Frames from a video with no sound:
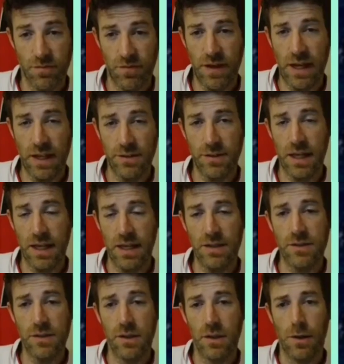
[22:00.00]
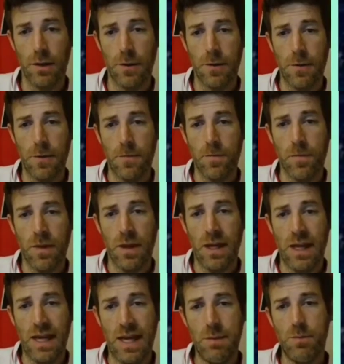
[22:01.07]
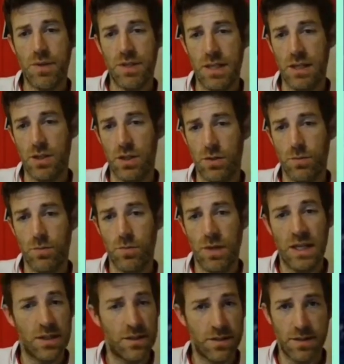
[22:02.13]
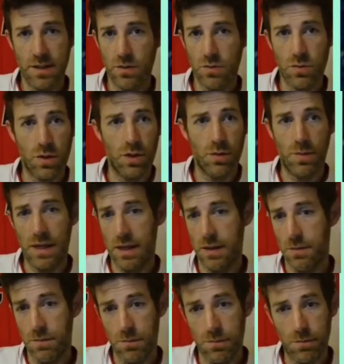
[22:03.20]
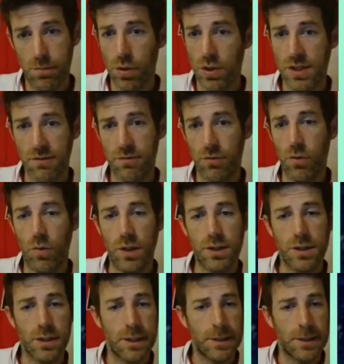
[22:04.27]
fans that is, in possession, he's still going to be pushing forward.